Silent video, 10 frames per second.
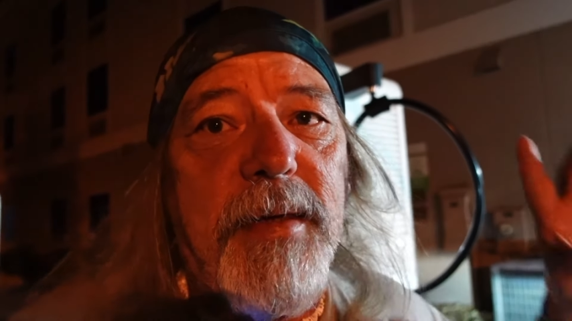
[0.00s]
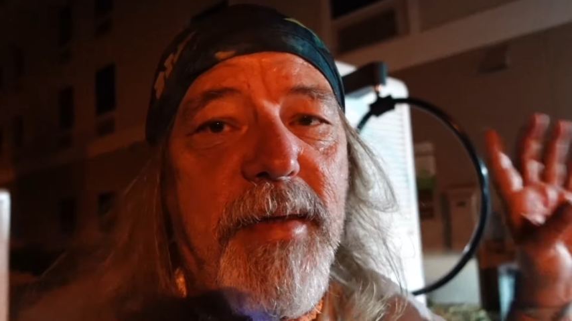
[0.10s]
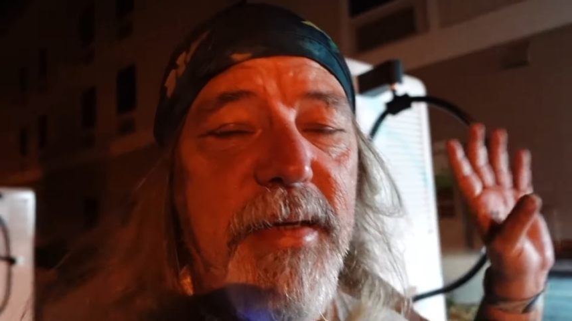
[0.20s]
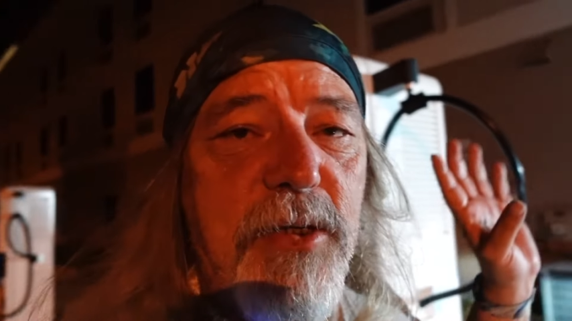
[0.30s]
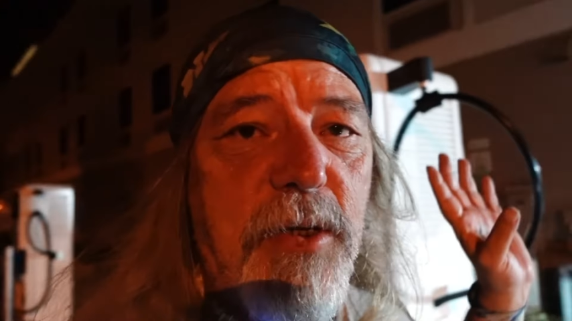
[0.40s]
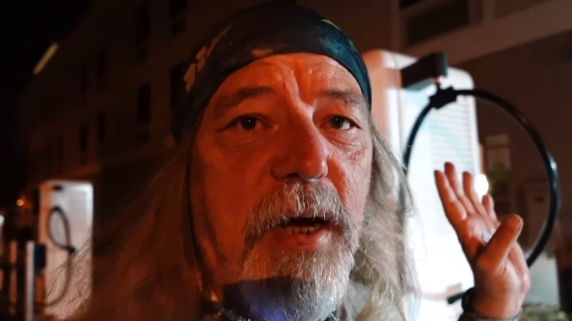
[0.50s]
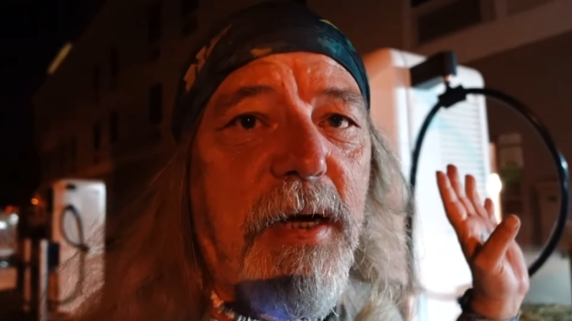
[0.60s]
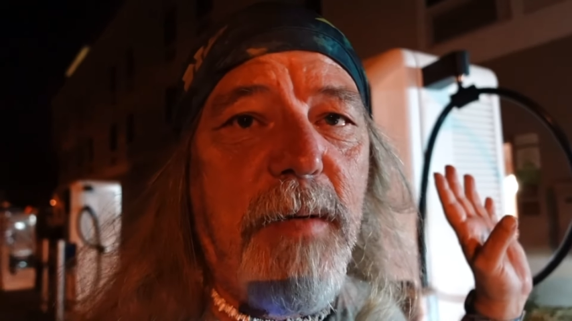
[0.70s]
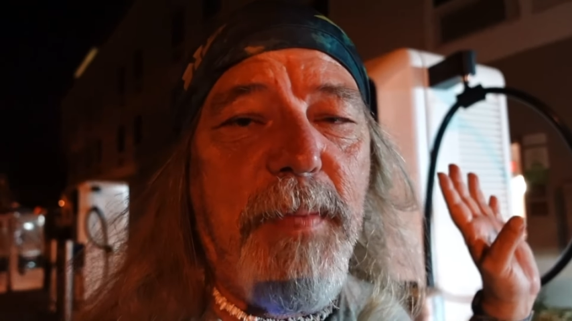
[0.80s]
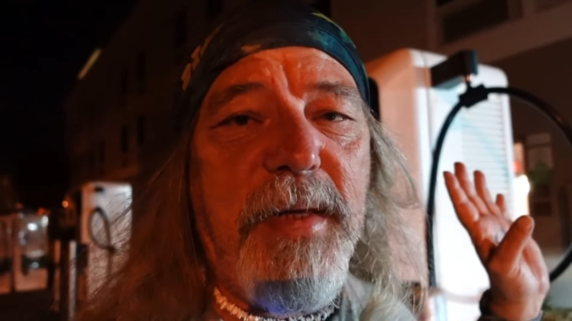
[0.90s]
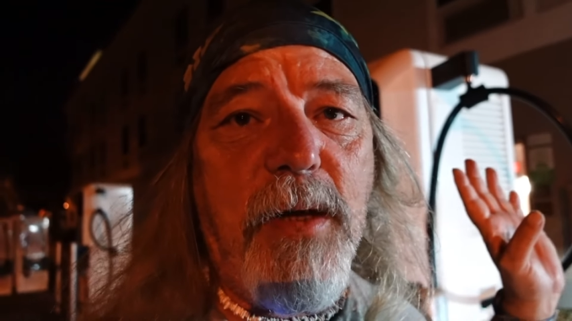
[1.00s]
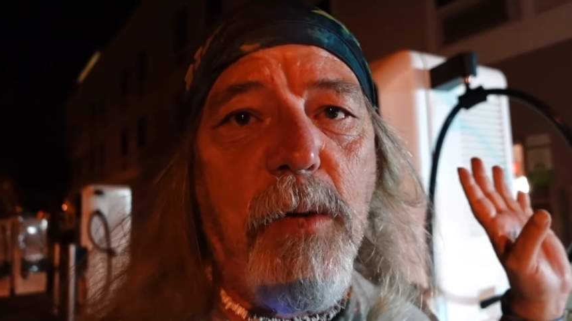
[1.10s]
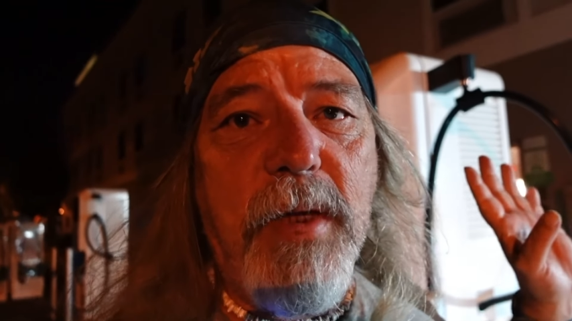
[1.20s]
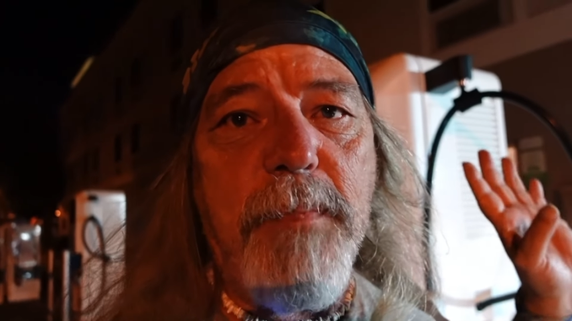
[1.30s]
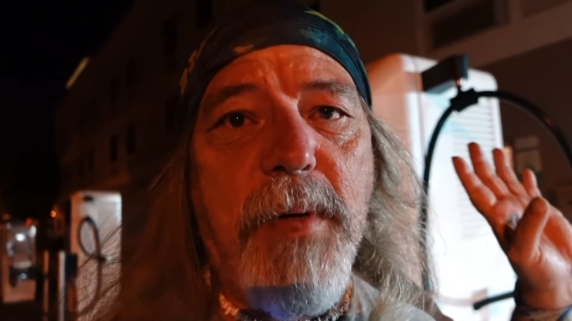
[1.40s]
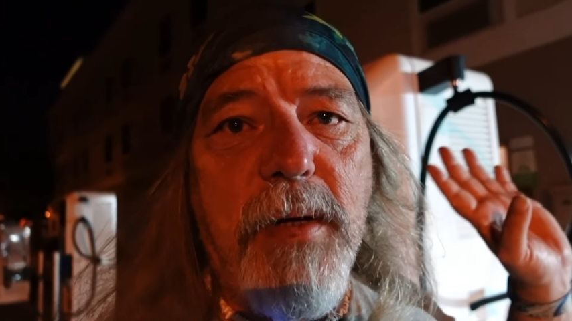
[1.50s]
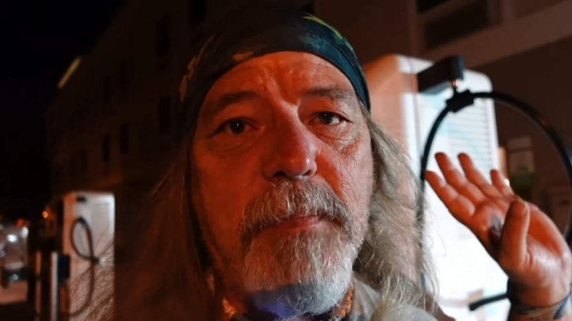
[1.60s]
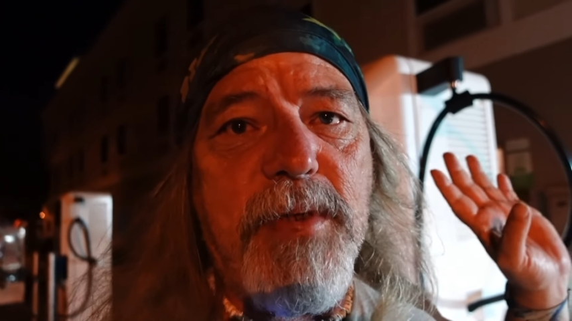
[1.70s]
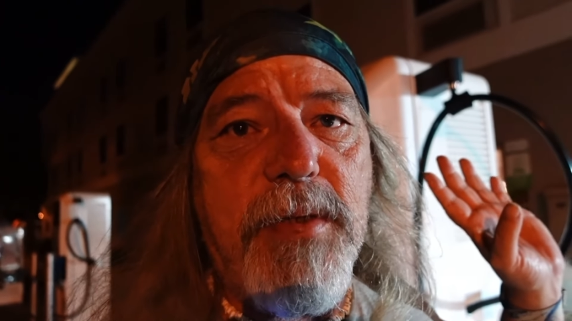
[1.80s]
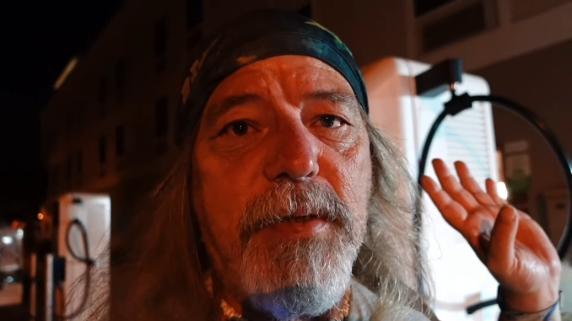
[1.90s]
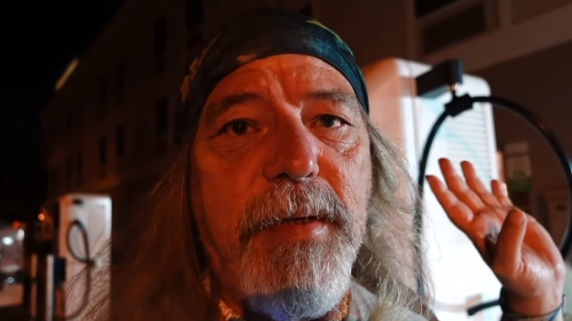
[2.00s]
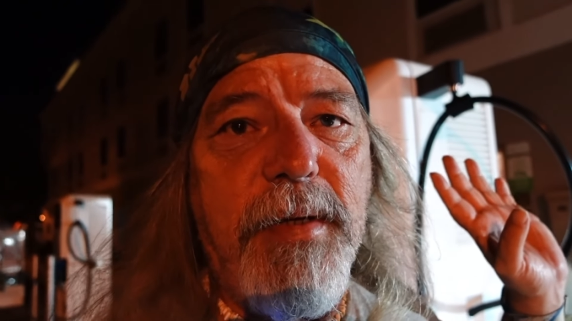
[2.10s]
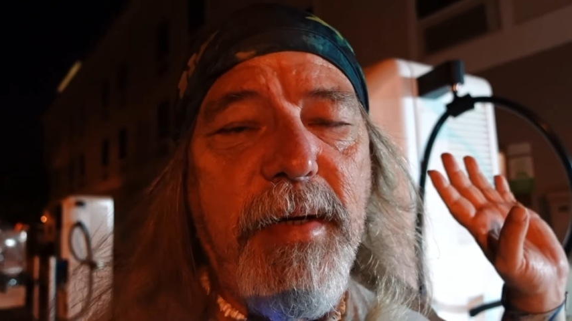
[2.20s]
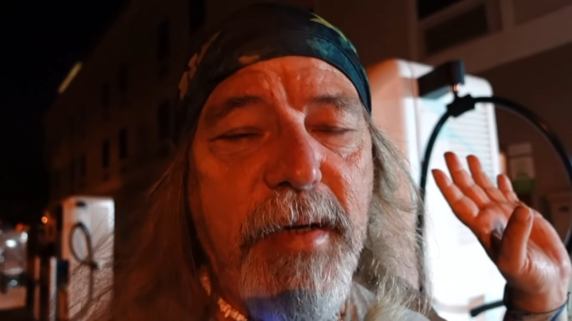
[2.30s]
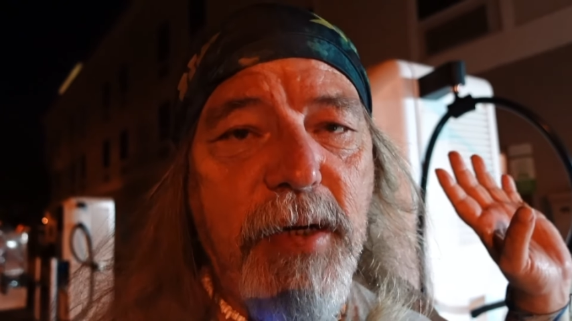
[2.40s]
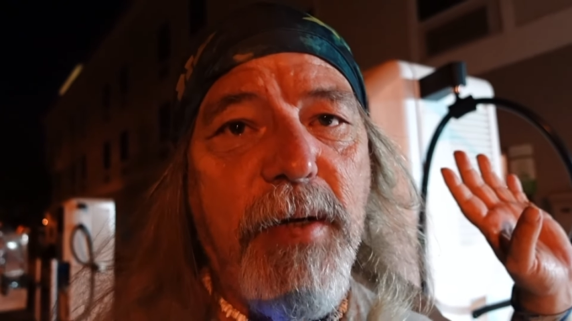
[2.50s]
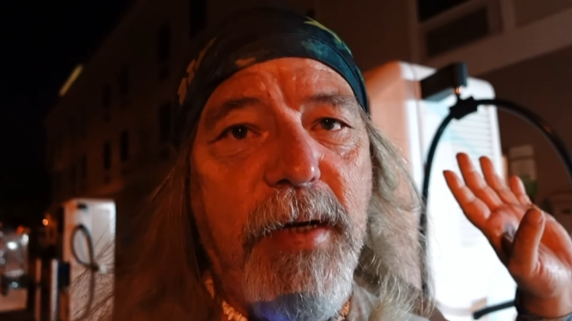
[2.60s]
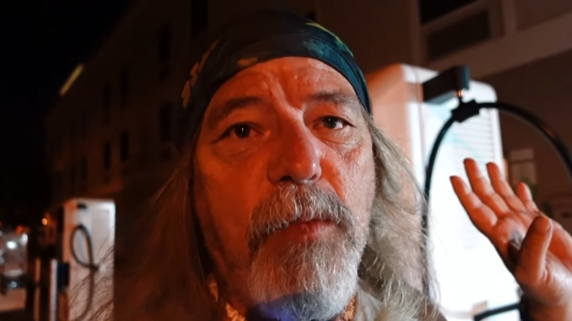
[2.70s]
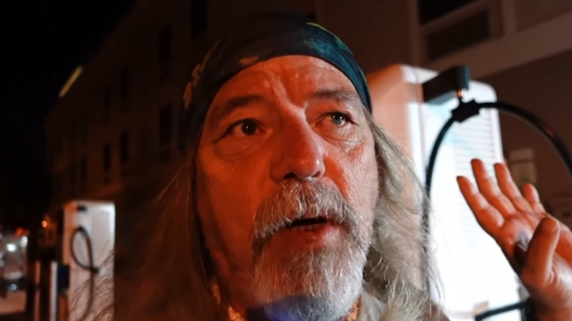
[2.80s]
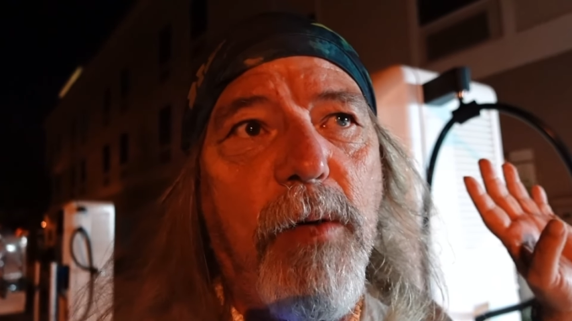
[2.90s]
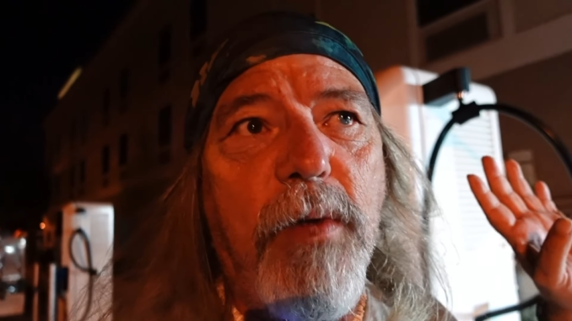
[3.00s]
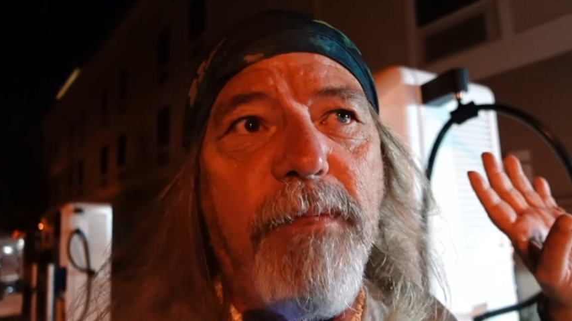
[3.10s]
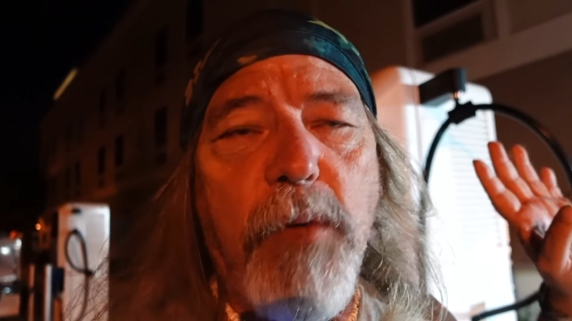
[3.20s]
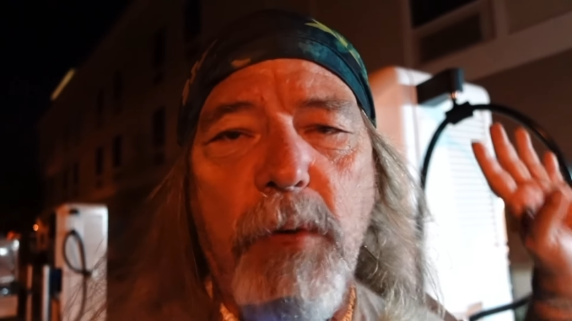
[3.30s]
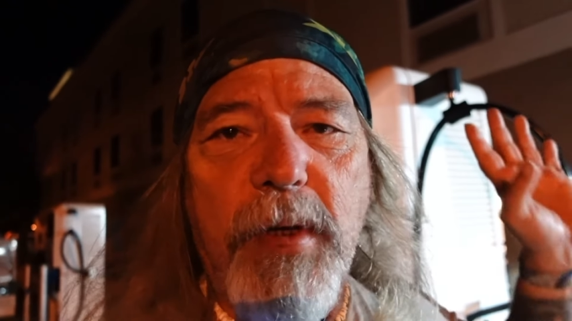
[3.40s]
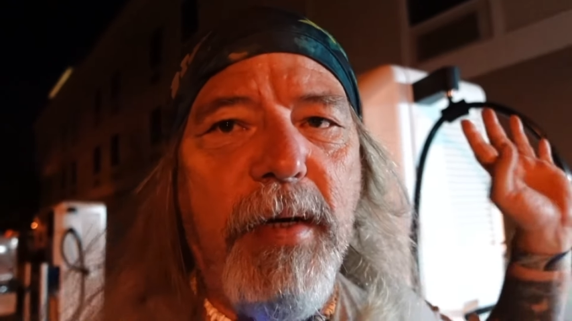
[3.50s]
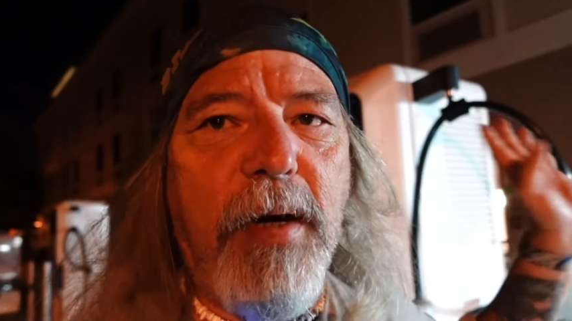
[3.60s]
These are not going to be the only pumps here in Wildwood, Florida.